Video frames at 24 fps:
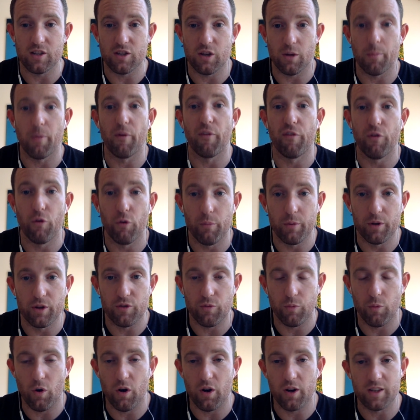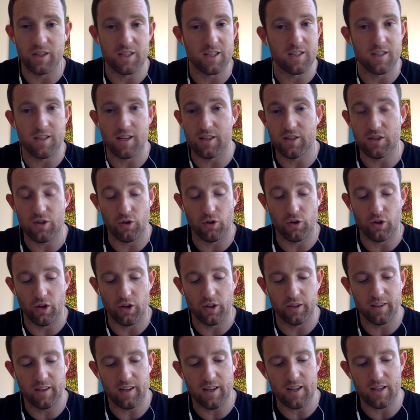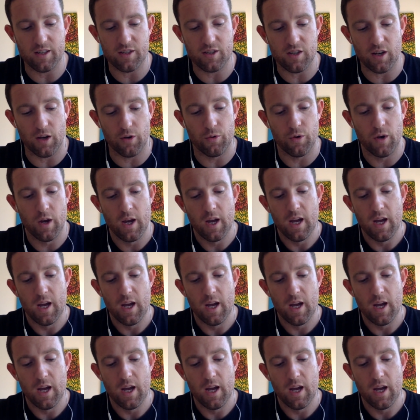So performance wise, it's it's not a good idea. So